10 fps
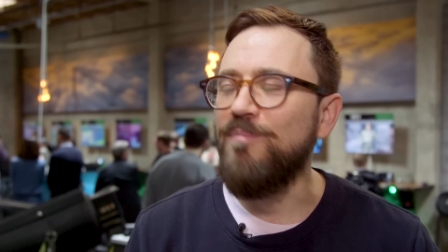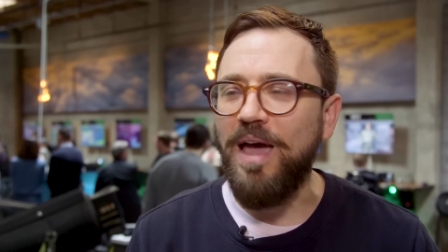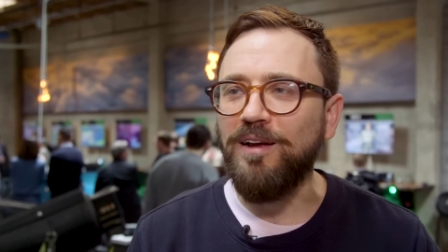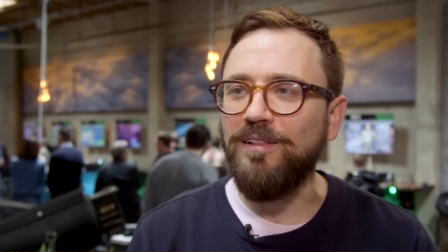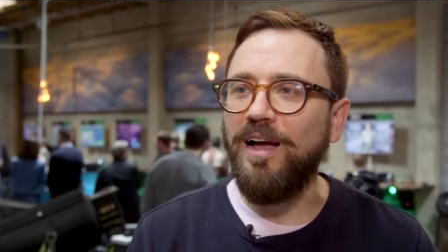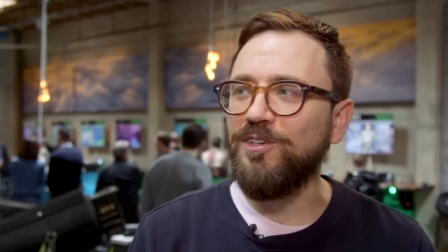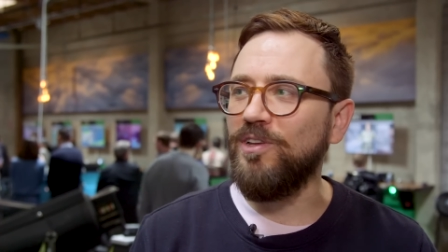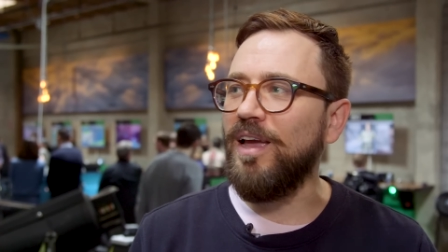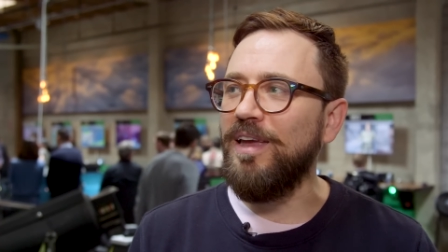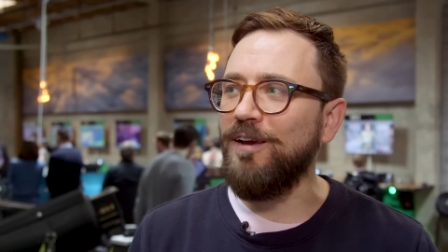backlash
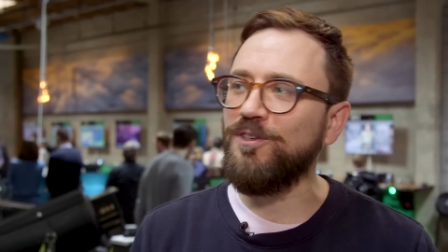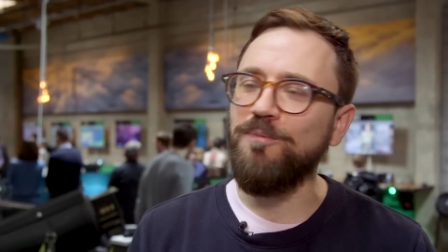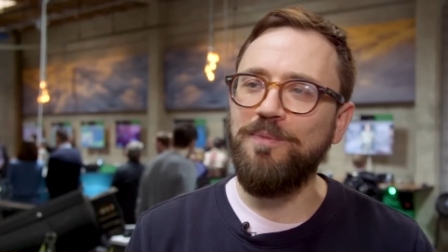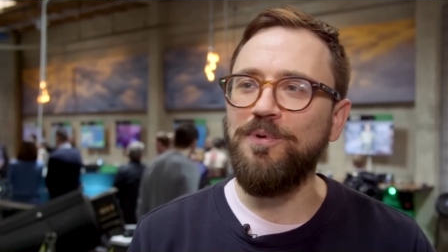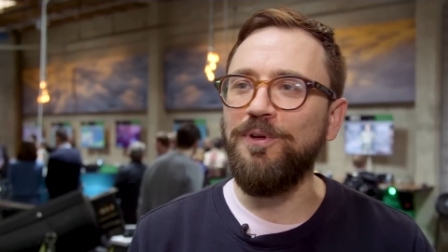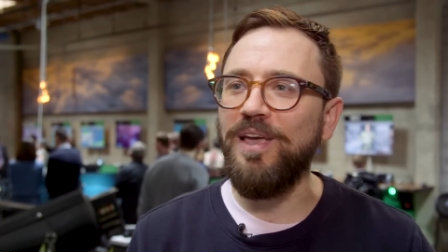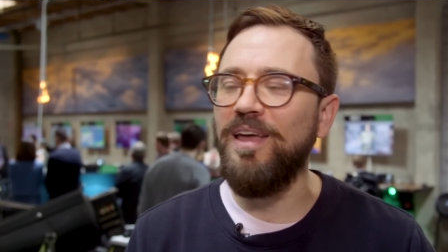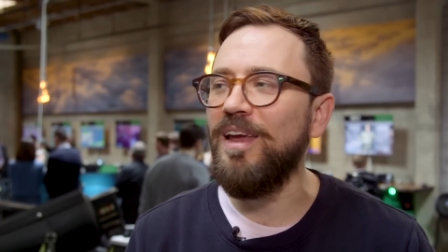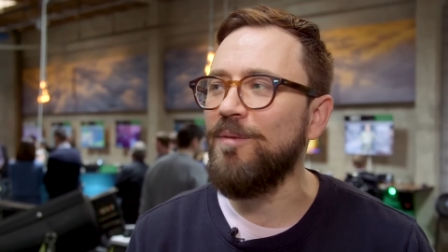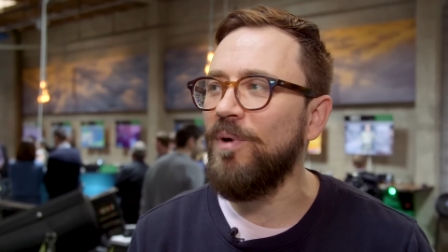like I hear some people
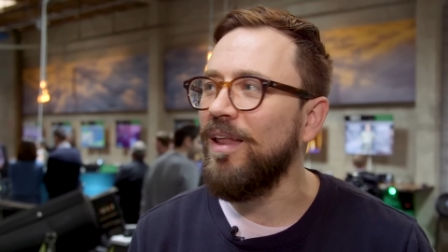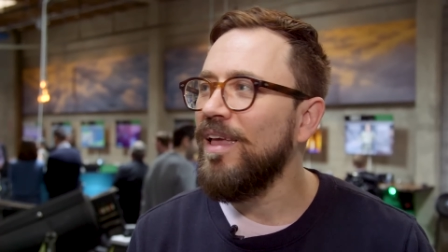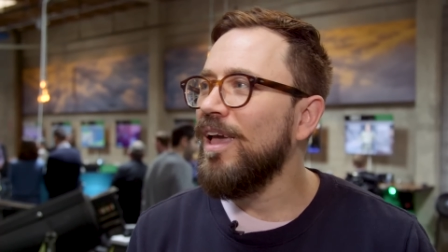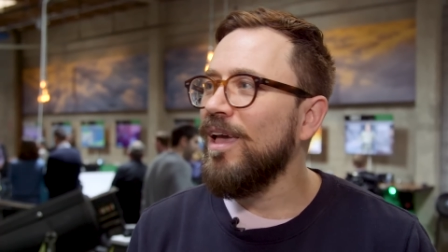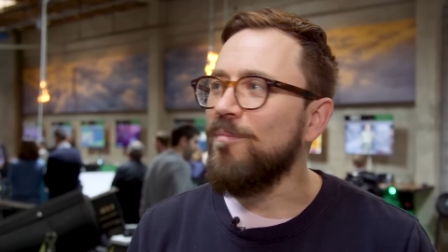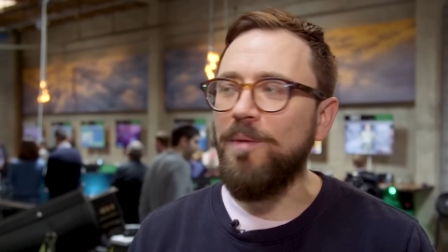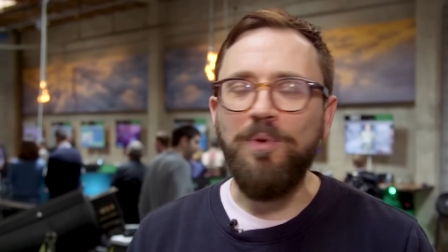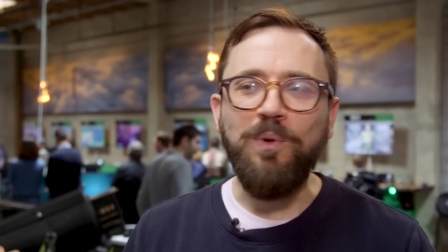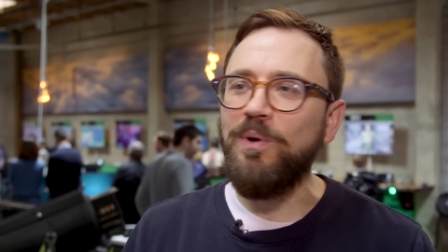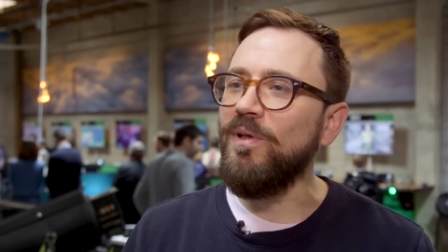getting, but
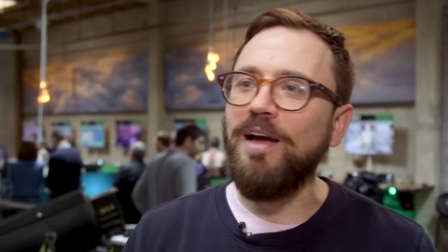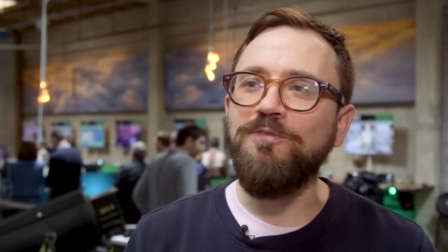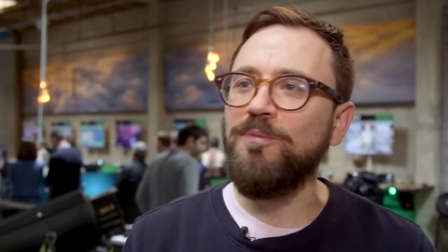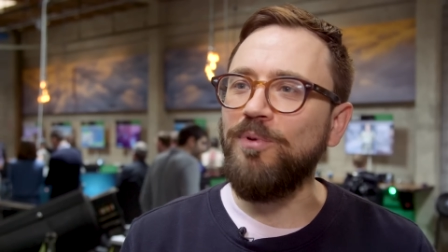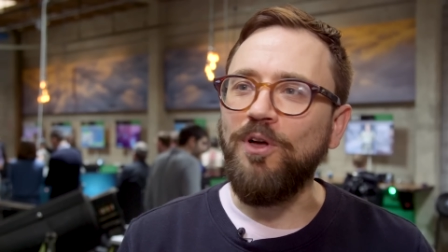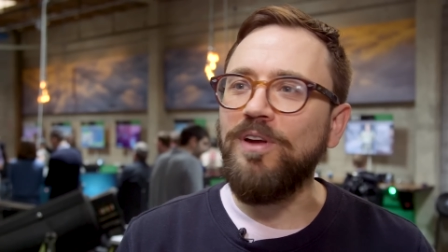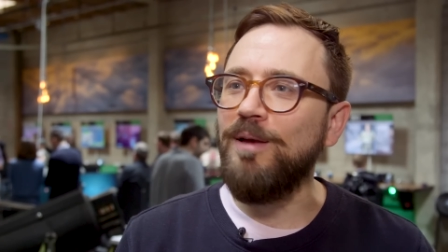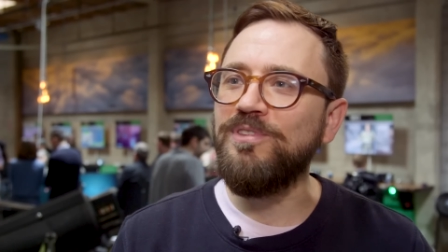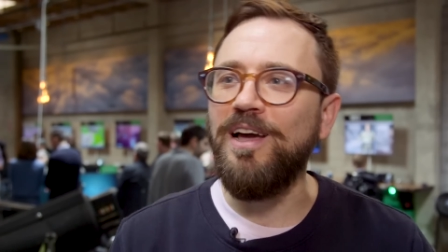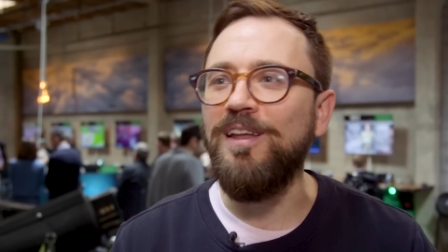maybe we will after Below
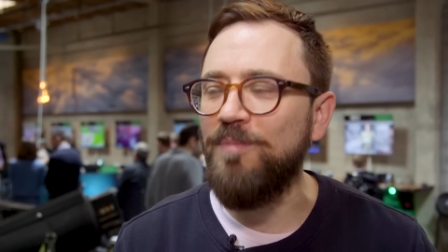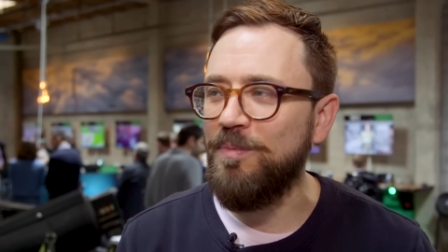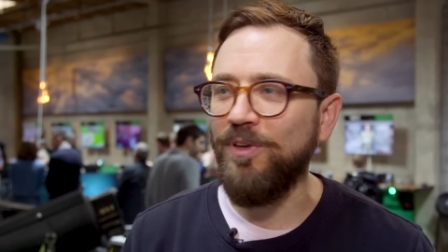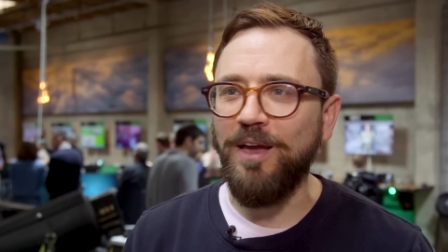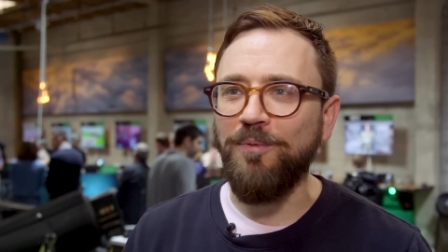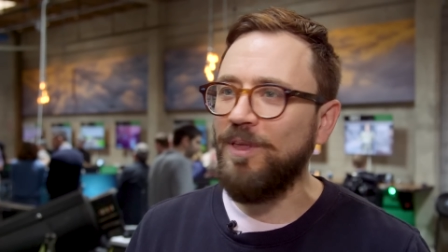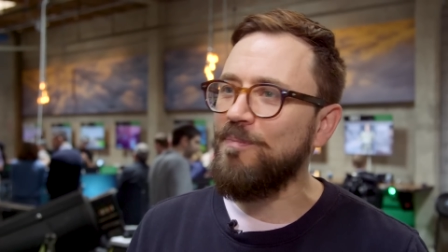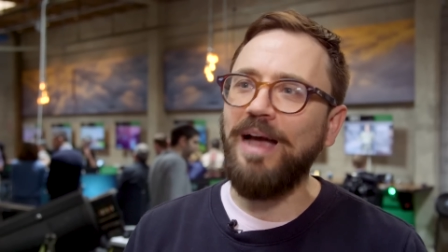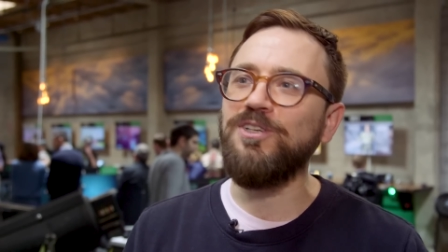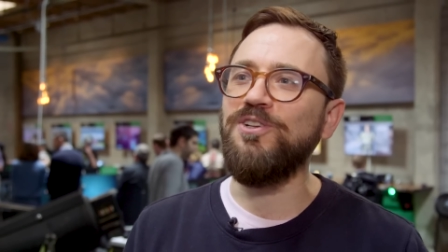comes out and people get really
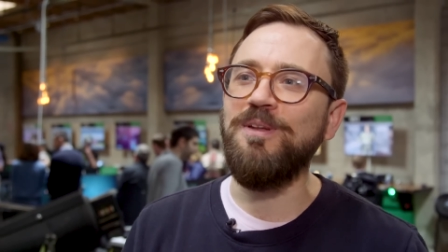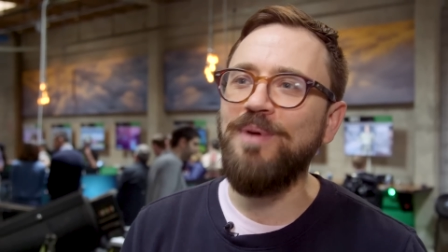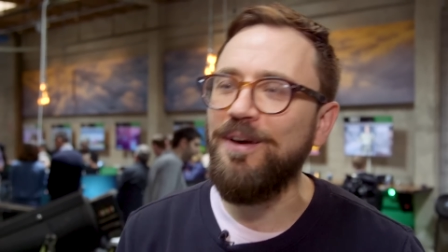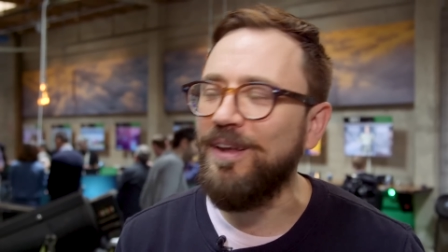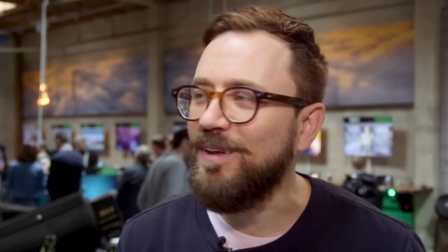passionate about